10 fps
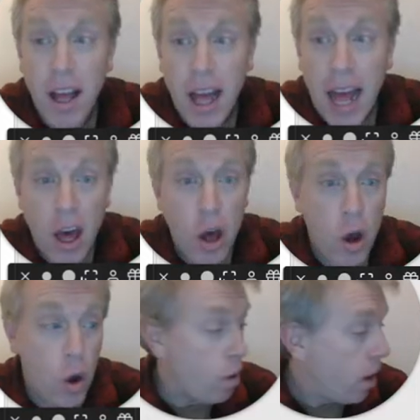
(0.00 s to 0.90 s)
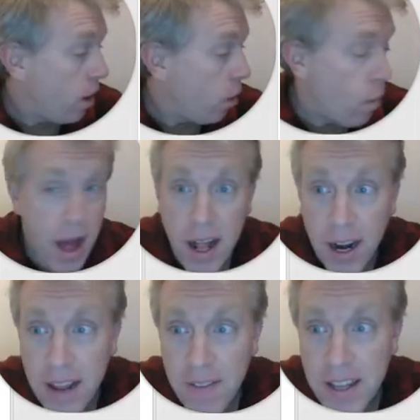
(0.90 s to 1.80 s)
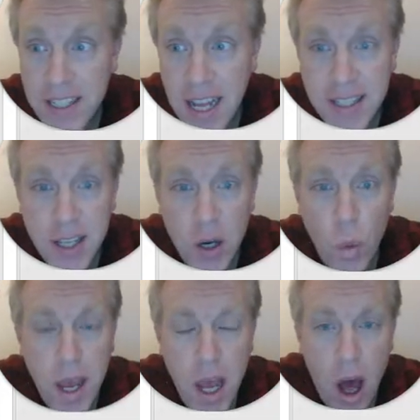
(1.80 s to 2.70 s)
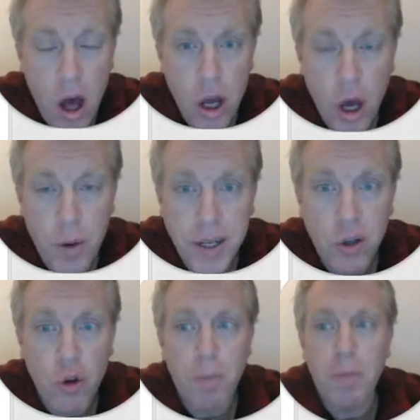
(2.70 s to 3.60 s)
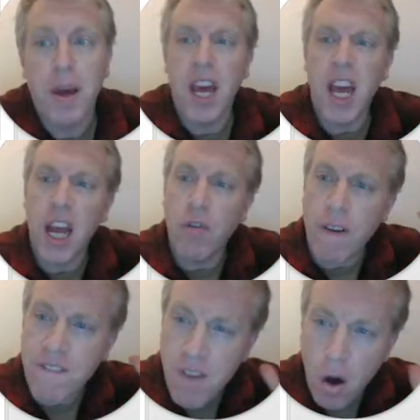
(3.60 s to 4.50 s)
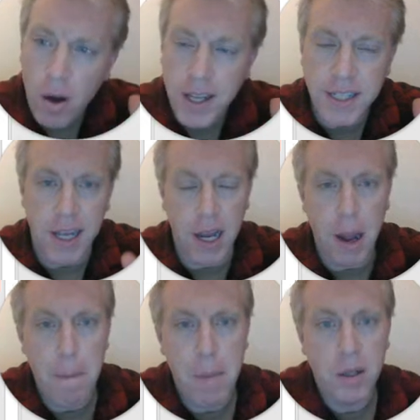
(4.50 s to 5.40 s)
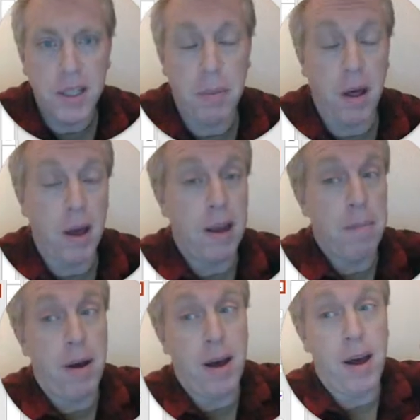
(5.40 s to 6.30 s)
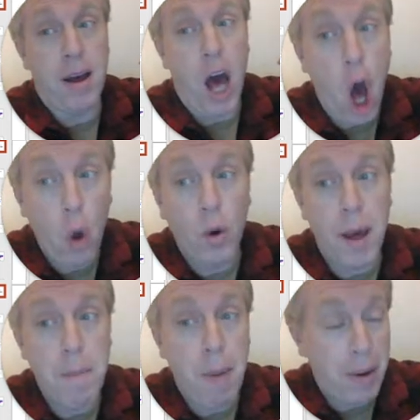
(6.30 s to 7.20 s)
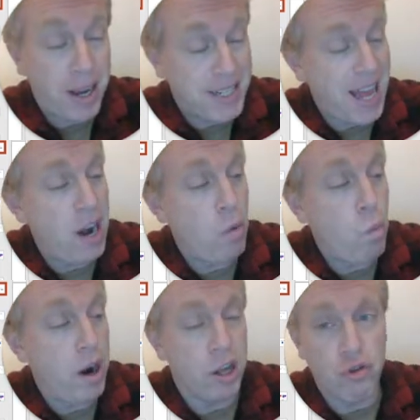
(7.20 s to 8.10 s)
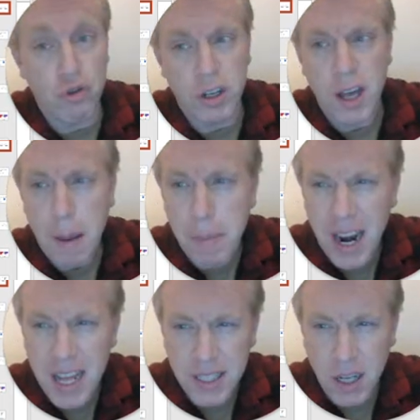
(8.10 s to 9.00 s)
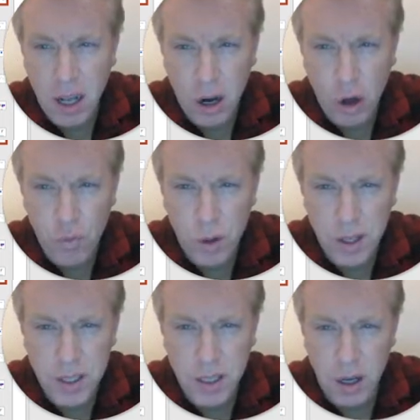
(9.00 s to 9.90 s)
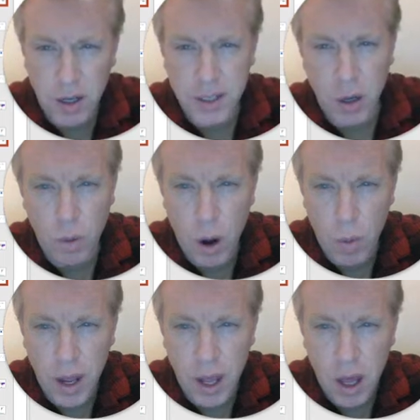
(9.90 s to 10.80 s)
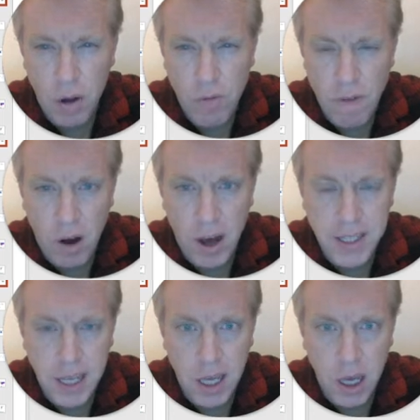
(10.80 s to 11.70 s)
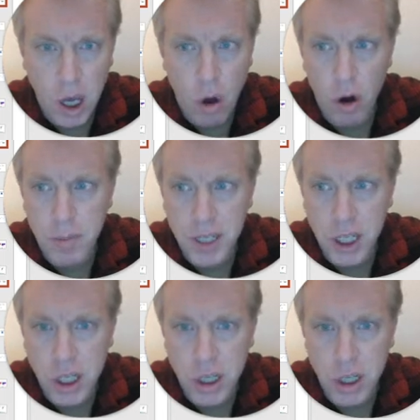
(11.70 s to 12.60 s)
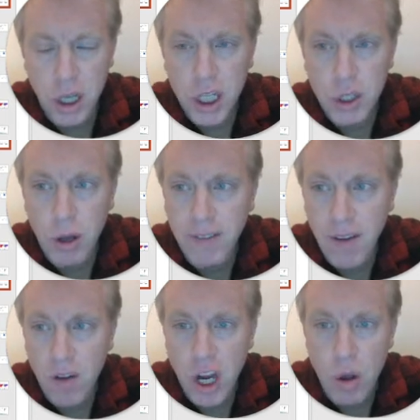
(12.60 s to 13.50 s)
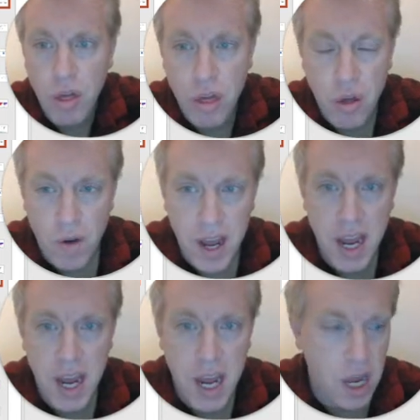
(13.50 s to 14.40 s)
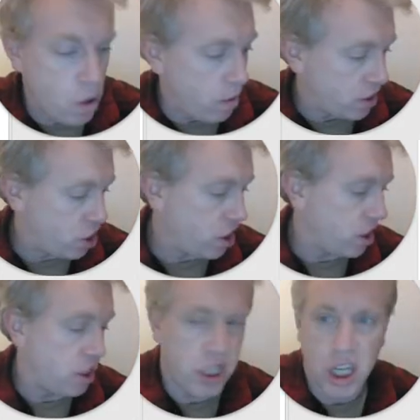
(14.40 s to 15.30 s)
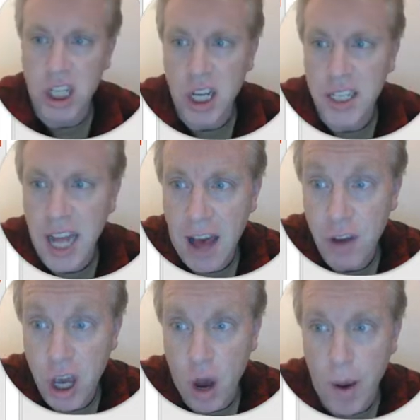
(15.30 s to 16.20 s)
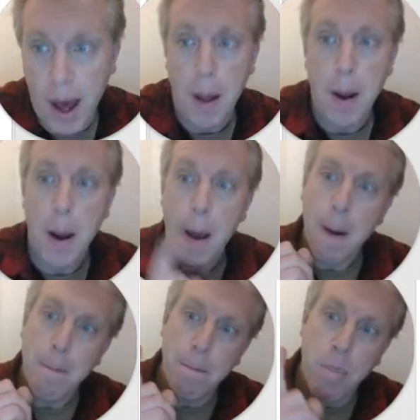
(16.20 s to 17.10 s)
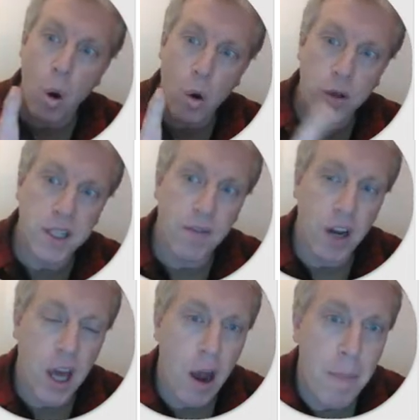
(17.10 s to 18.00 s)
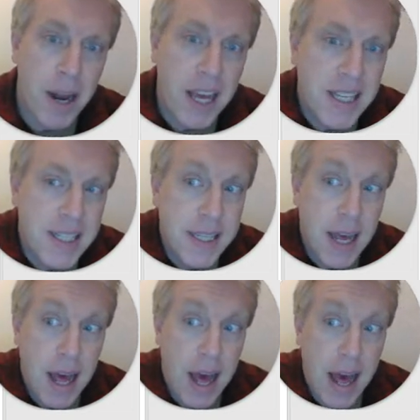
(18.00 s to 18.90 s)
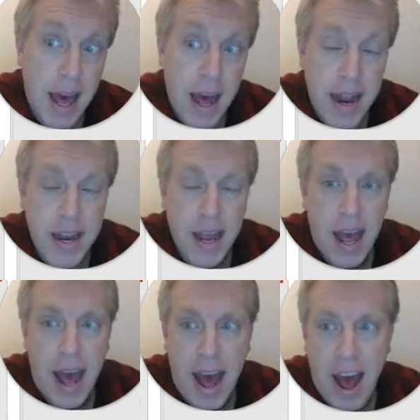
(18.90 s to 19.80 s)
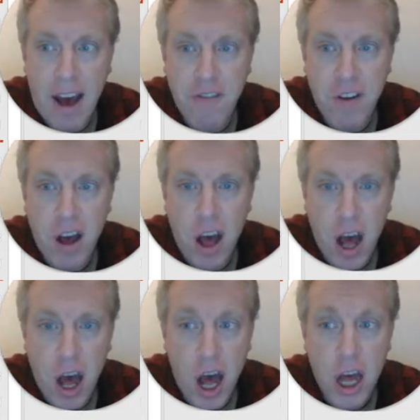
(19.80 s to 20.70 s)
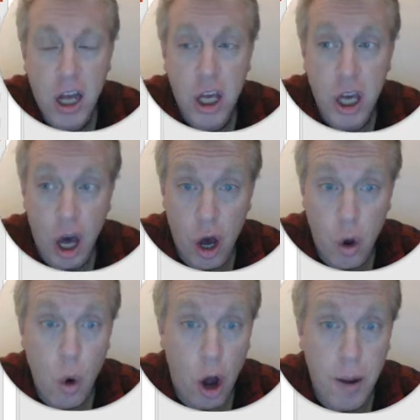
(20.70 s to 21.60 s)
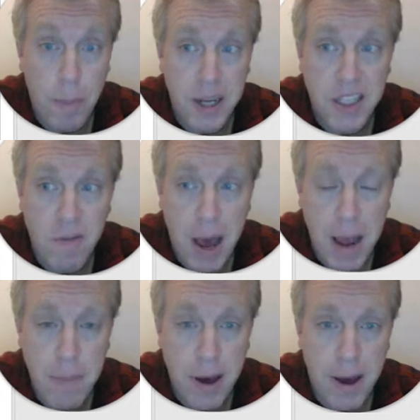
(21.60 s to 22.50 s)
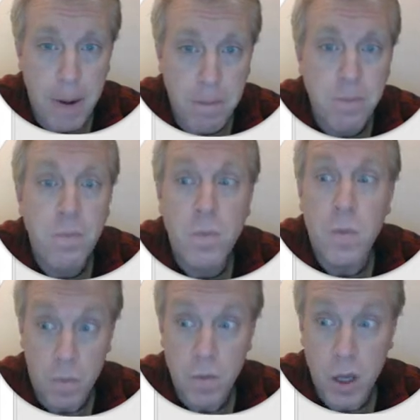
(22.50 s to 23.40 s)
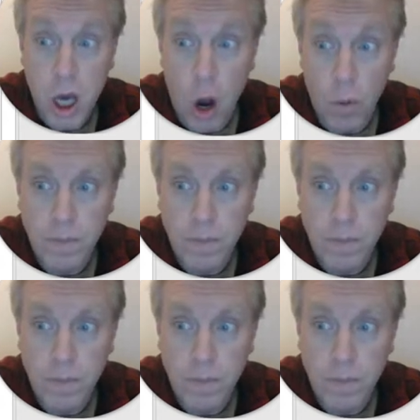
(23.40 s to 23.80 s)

Hello! Well, in this lesson we are going to be revising multiplying by a whole number by 10 and 100. But let's start off with a starter where we're revising column addition. So I've given you 3 questions to just have a go at. Pause the video please and have a go on a piece of paper. Go!